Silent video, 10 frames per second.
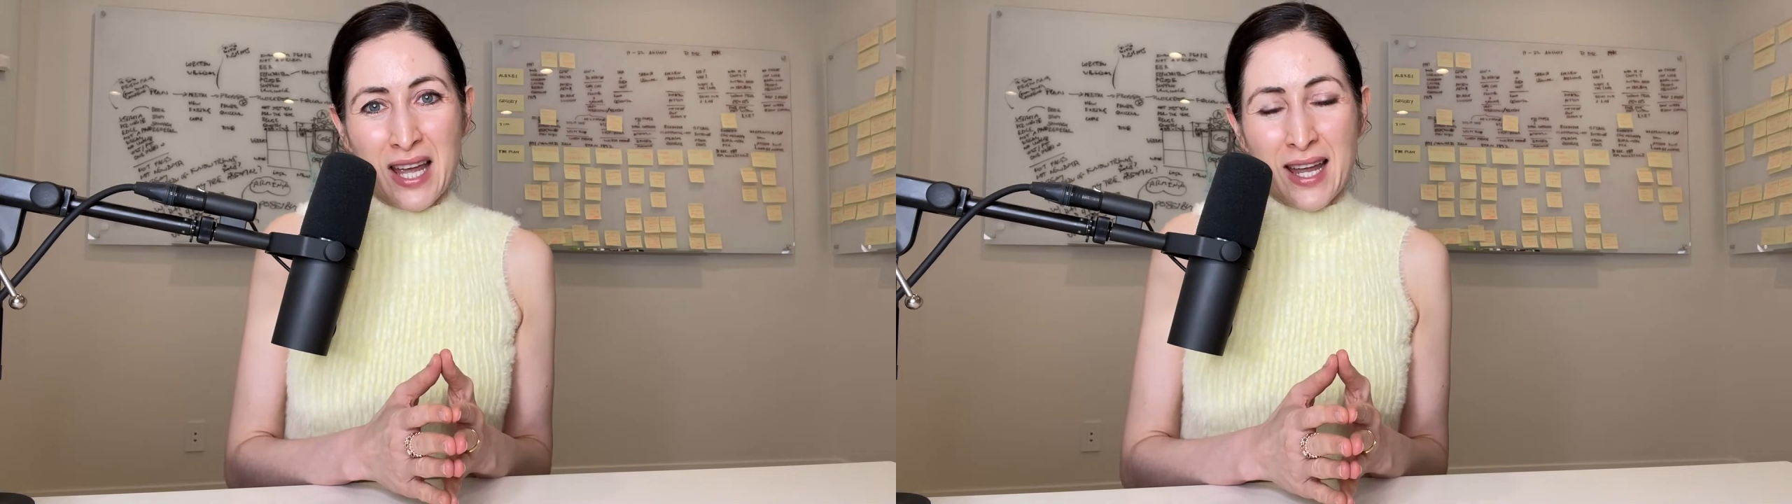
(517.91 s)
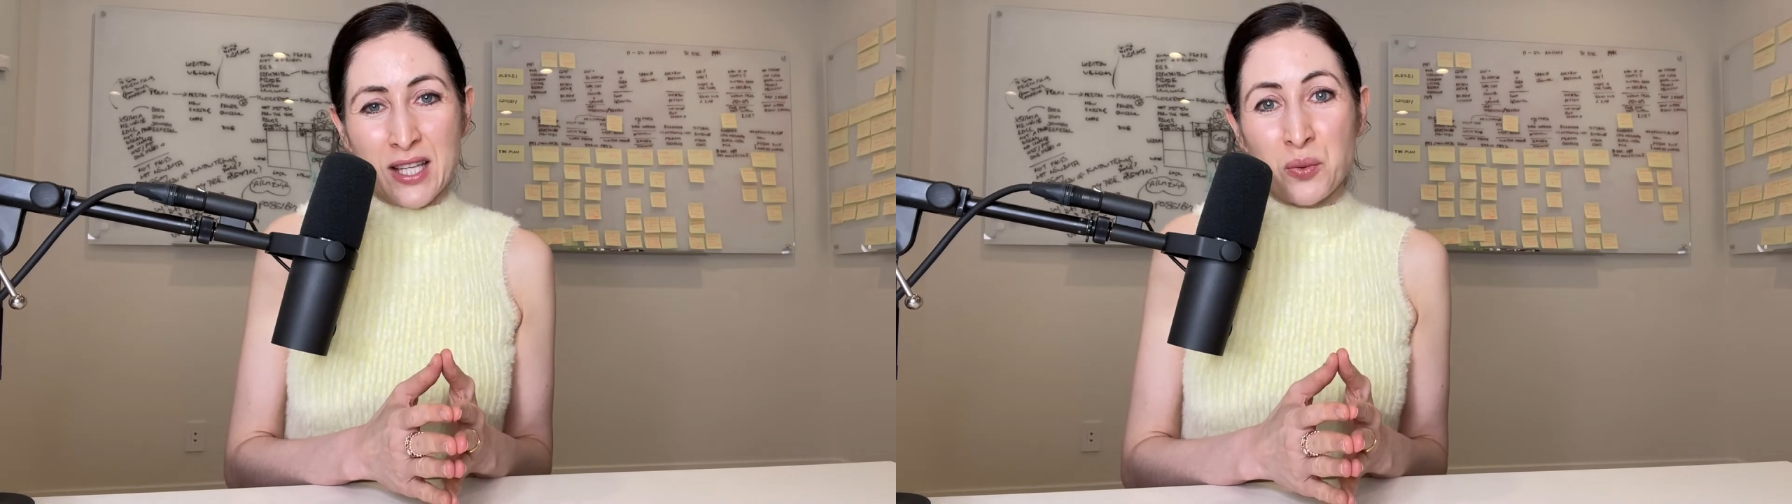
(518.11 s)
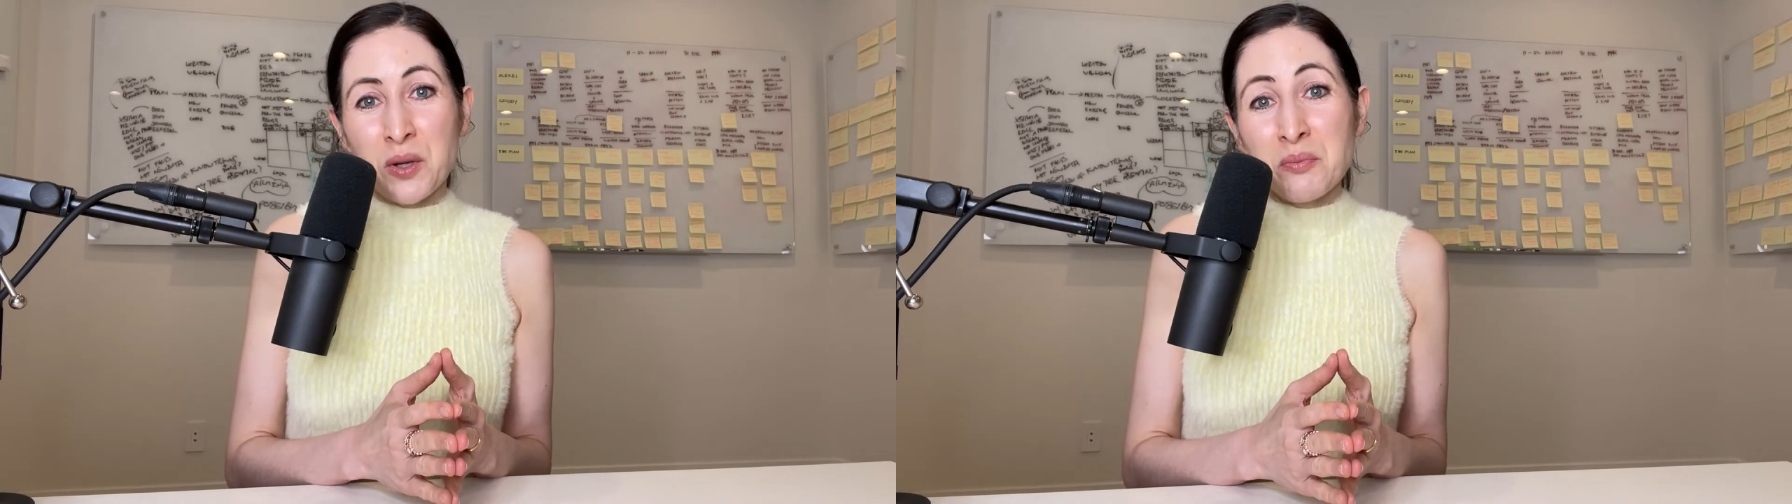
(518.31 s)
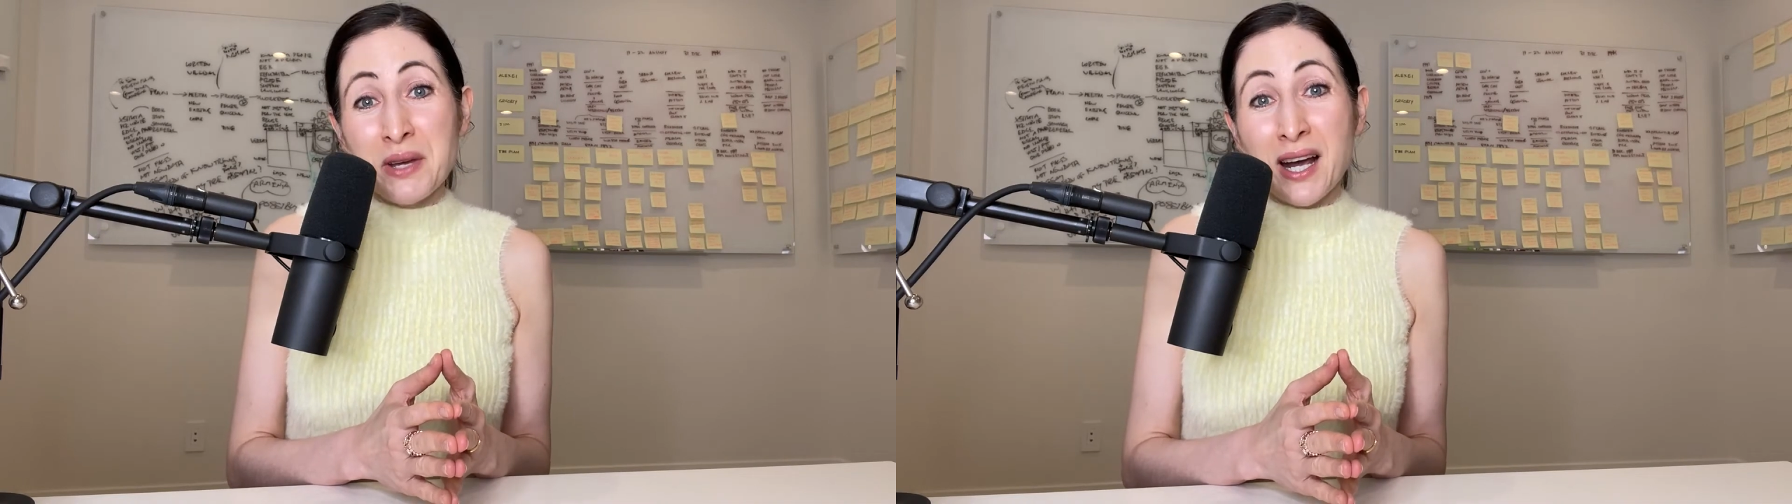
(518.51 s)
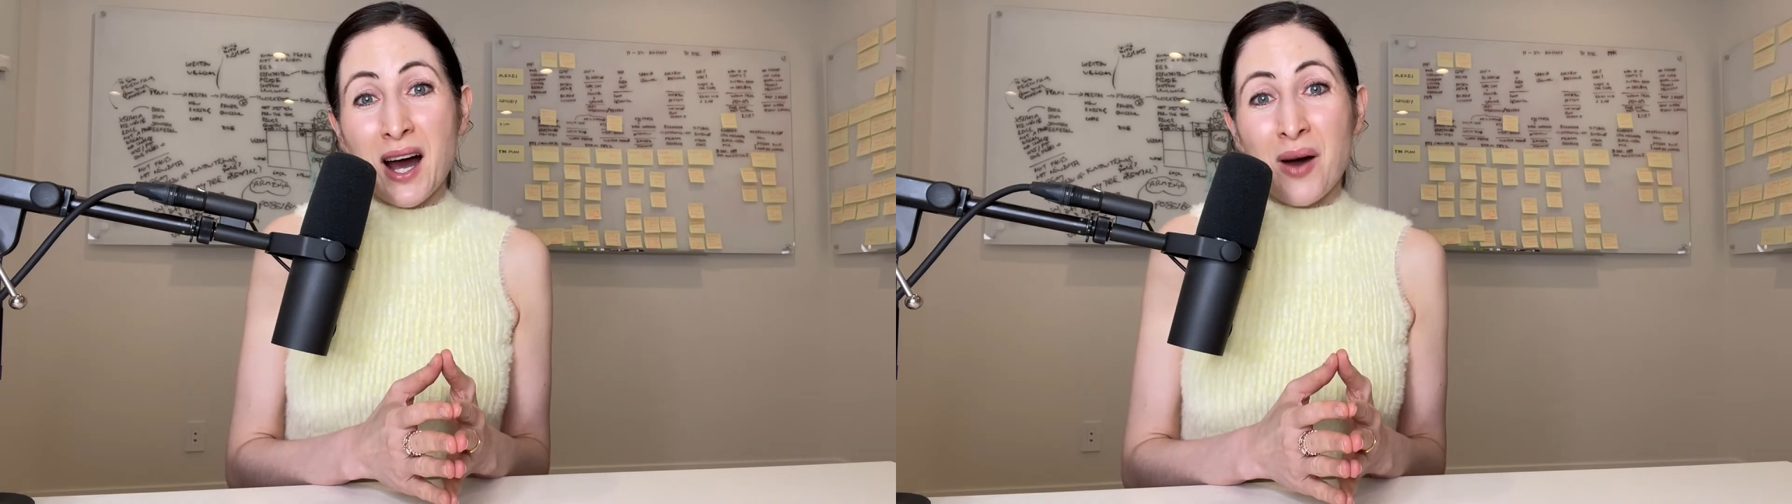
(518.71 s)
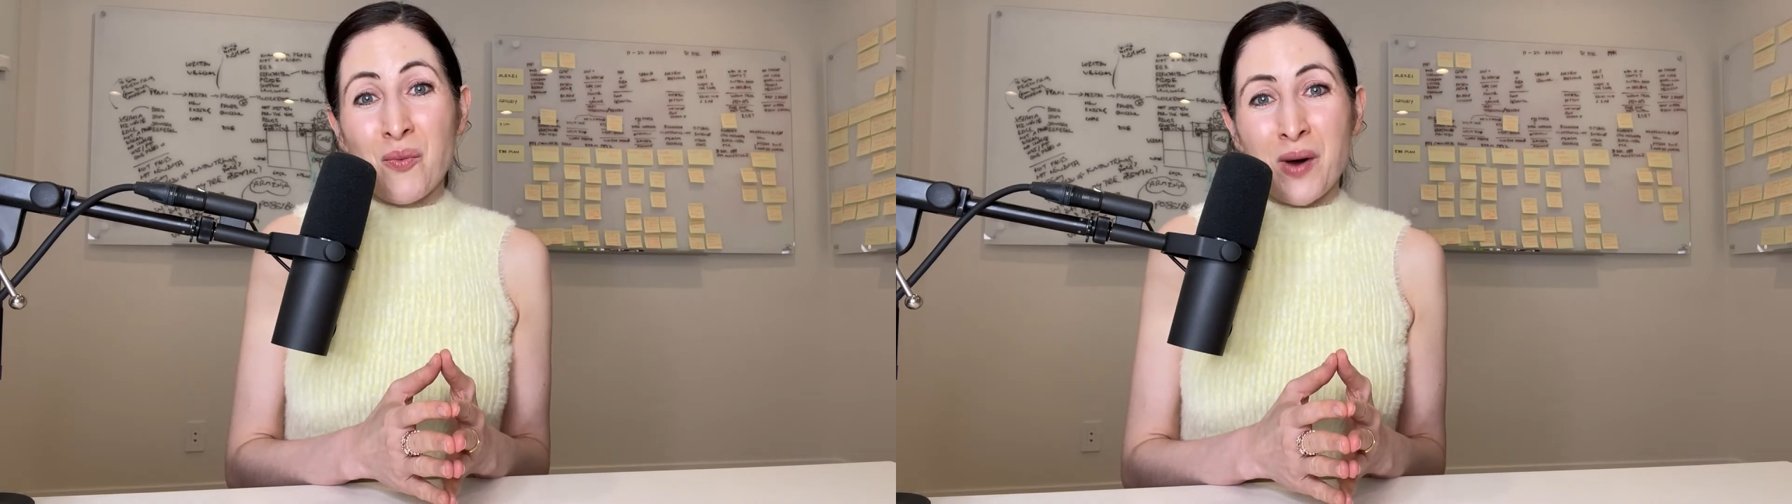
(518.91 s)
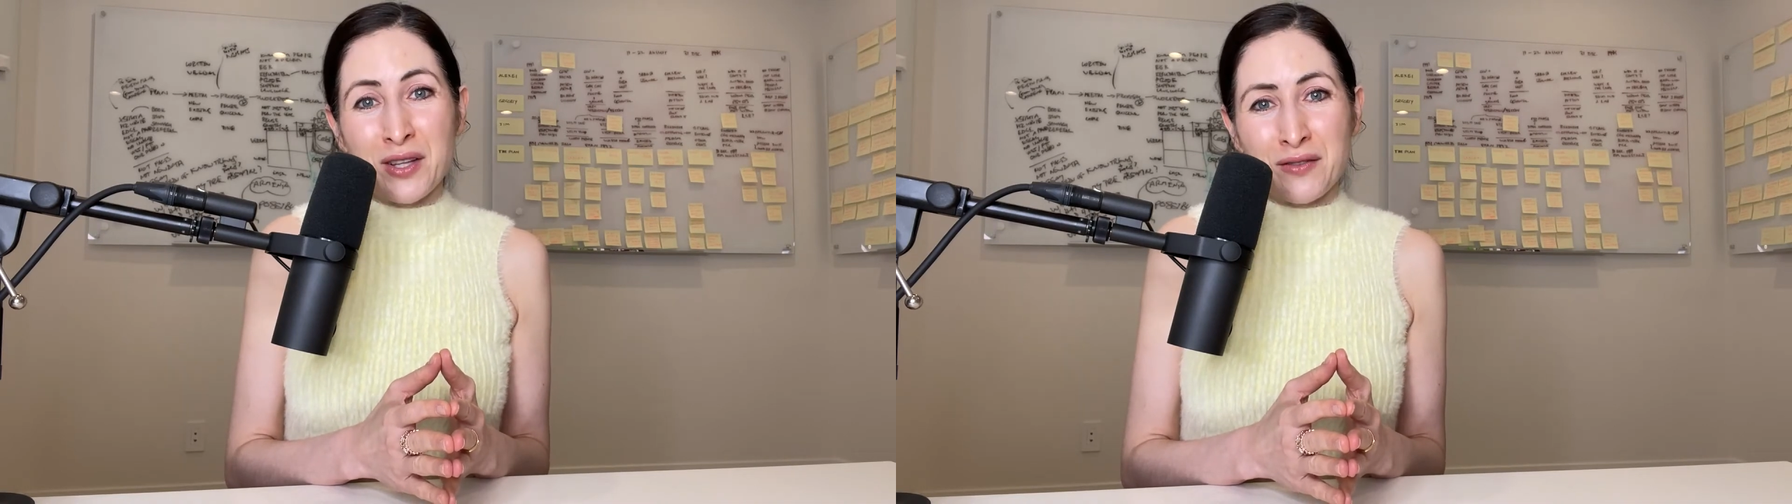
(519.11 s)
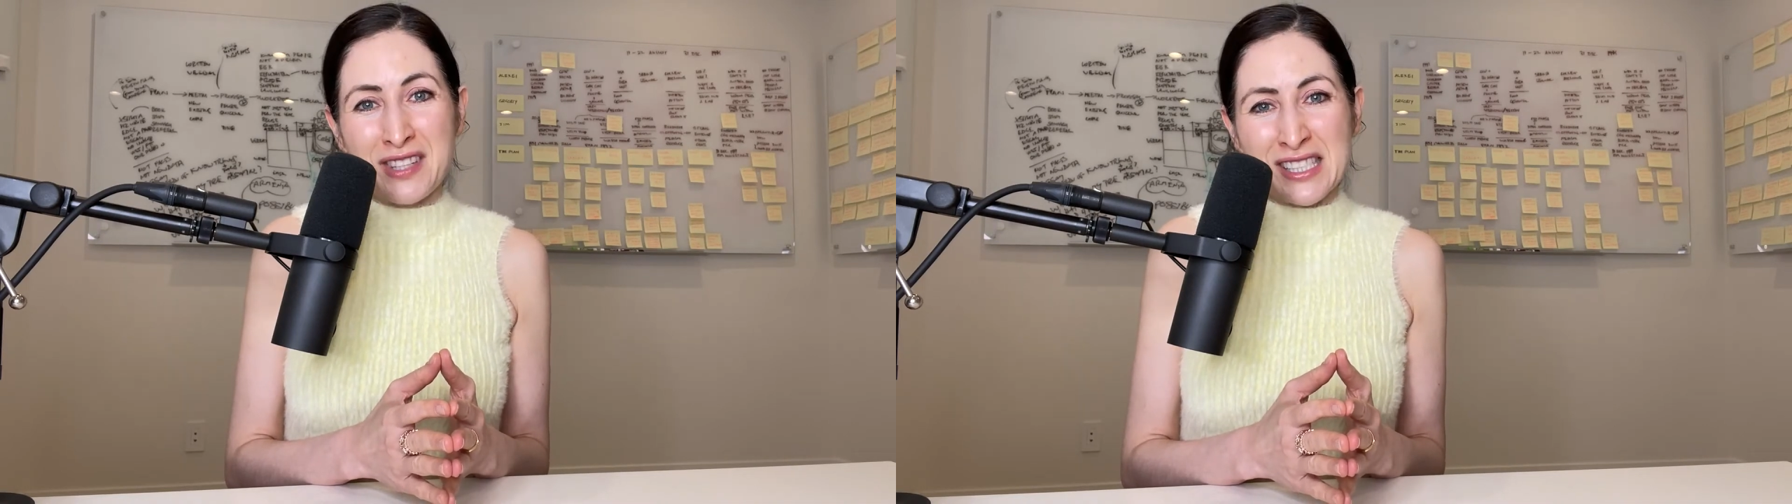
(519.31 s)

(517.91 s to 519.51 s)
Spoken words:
It will become one of the